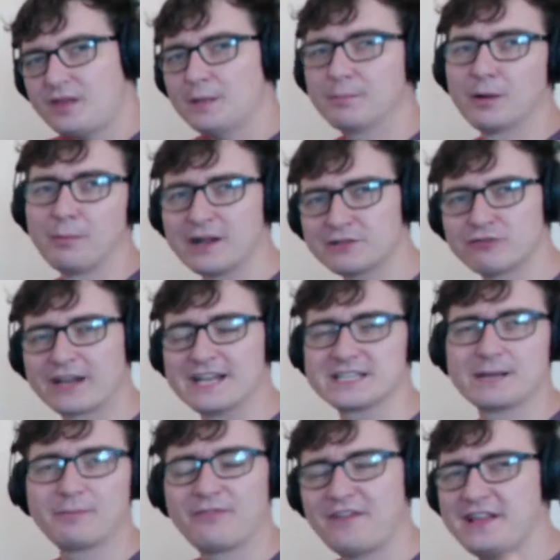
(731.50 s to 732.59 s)
But my trick is
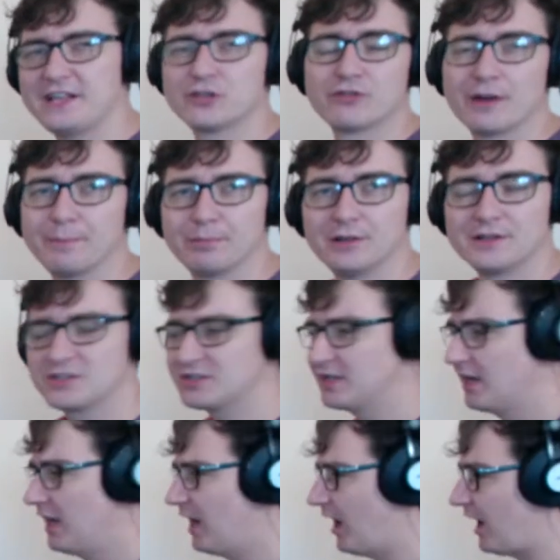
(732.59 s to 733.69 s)
I'm filling triplets.
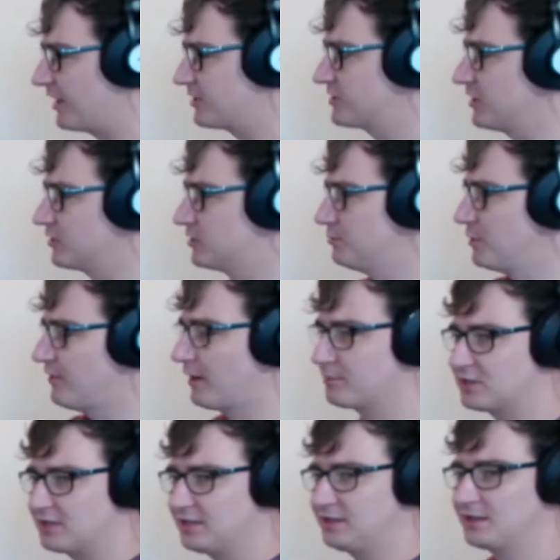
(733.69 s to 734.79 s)
I just know to move up
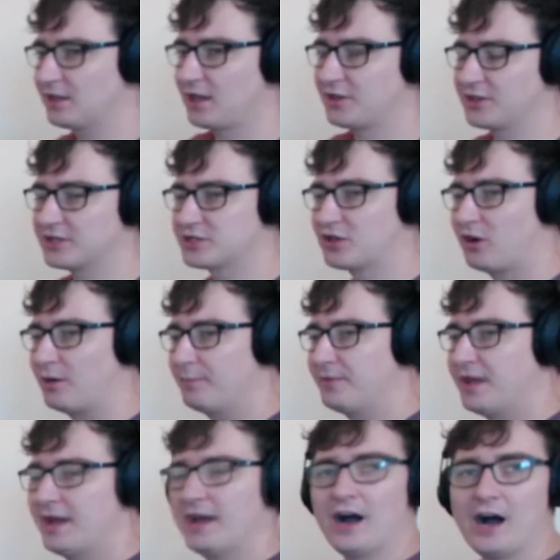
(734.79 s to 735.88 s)
to the, the, the tom
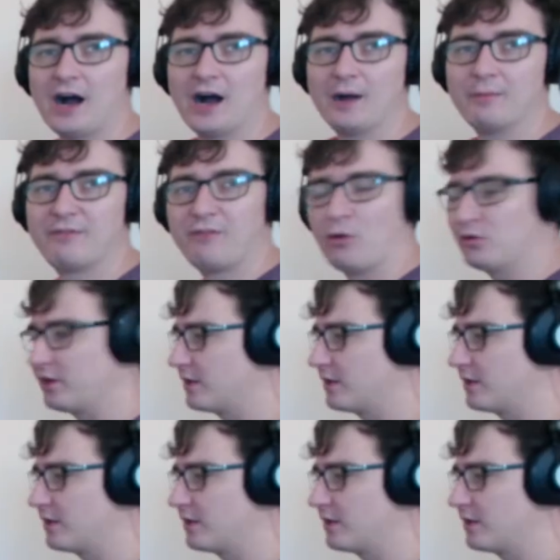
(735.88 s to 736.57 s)
um, four